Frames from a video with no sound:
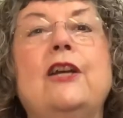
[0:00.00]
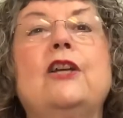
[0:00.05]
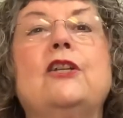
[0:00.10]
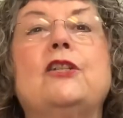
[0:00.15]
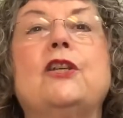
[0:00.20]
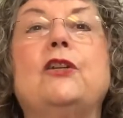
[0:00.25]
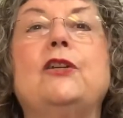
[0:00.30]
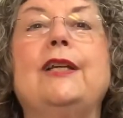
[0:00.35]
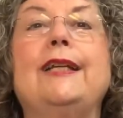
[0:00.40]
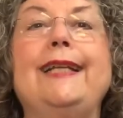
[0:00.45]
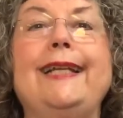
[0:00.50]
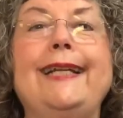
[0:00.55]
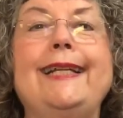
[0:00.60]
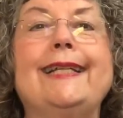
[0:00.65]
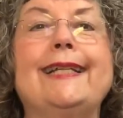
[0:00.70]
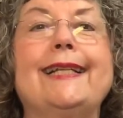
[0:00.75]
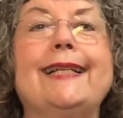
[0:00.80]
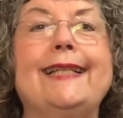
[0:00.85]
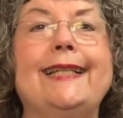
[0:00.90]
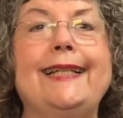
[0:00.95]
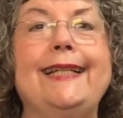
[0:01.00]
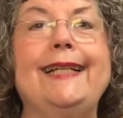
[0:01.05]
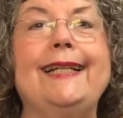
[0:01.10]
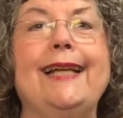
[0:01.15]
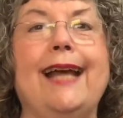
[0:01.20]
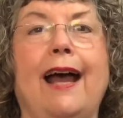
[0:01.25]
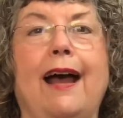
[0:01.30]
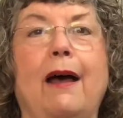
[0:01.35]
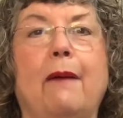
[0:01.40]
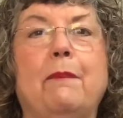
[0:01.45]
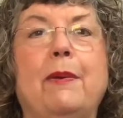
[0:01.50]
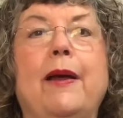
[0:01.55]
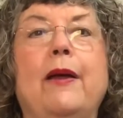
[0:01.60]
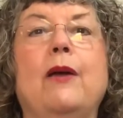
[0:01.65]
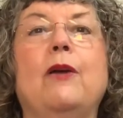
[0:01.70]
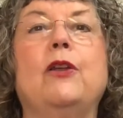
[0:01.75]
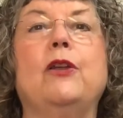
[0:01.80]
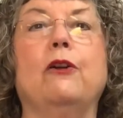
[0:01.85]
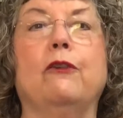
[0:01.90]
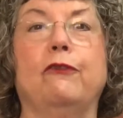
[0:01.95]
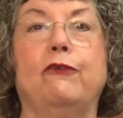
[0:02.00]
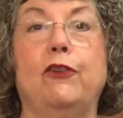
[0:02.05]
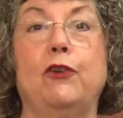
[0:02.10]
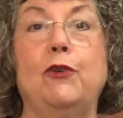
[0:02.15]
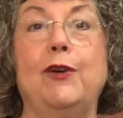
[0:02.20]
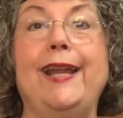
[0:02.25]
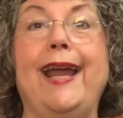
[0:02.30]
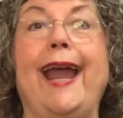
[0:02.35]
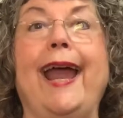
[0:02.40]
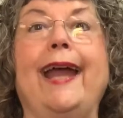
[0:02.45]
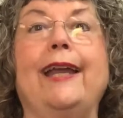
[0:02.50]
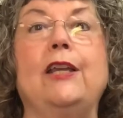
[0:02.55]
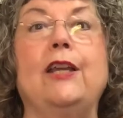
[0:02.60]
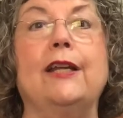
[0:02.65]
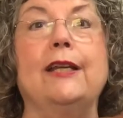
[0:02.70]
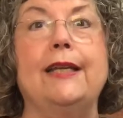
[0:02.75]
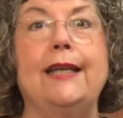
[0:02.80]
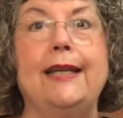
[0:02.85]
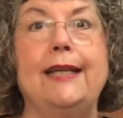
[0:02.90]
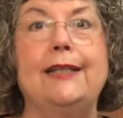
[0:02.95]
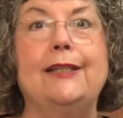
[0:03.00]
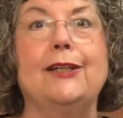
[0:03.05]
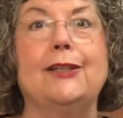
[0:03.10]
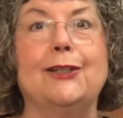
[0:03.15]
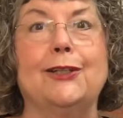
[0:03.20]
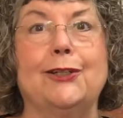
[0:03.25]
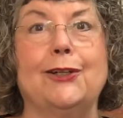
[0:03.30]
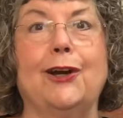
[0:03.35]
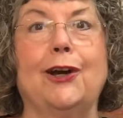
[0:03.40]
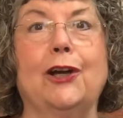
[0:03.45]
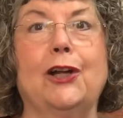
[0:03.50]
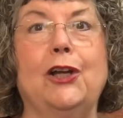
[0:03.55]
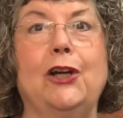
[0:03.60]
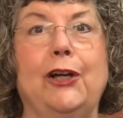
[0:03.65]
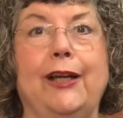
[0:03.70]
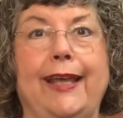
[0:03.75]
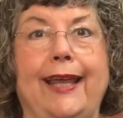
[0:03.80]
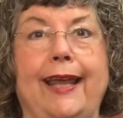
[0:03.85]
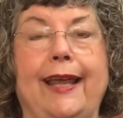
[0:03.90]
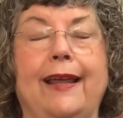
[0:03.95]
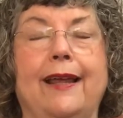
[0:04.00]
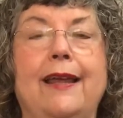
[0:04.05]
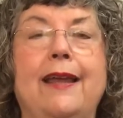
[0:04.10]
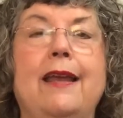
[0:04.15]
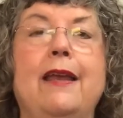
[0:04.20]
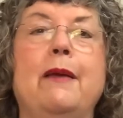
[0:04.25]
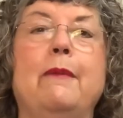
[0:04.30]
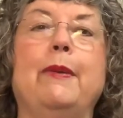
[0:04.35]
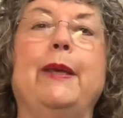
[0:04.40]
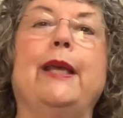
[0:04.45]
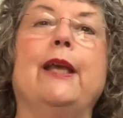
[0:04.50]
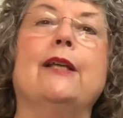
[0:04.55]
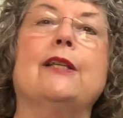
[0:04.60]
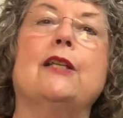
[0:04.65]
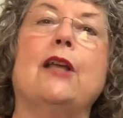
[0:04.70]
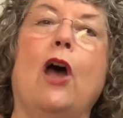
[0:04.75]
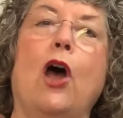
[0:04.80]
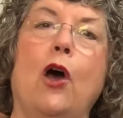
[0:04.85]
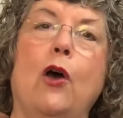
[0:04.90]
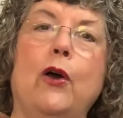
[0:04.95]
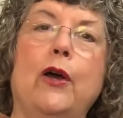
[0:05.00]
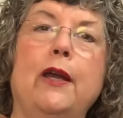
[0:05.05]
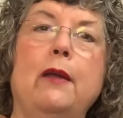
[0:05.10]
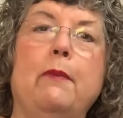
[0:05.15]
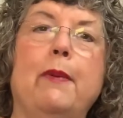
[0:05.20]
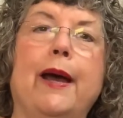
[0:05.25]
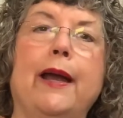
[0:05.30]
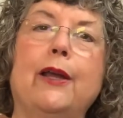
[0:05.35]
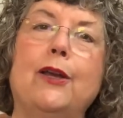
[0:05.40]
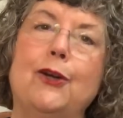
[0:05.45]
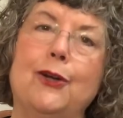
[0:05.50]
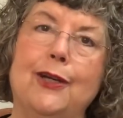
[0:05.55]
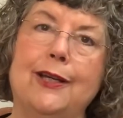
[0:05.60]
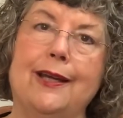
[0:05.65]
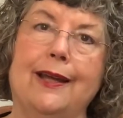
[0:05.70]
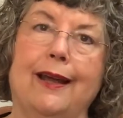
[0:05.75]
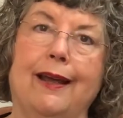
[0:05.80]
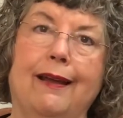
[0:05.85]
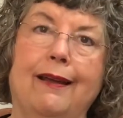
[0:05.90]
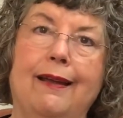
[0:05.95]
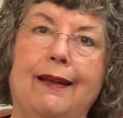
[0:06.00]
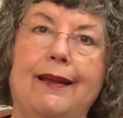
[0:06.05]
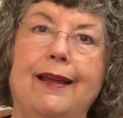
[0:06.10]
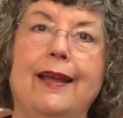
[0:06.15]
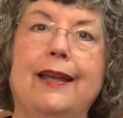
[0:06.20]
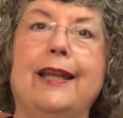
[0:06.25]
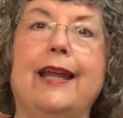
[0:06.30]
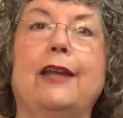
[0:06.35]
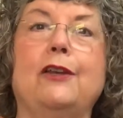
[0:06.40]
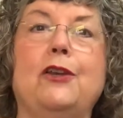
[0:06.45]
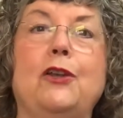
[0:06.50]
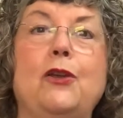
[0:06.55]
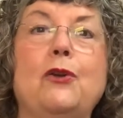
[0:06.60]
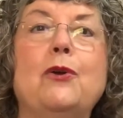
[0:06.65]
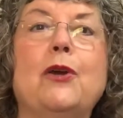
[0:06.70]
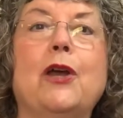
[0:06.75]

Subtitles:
So you need to clean up your food and you need to start cooking, because only by cooking can you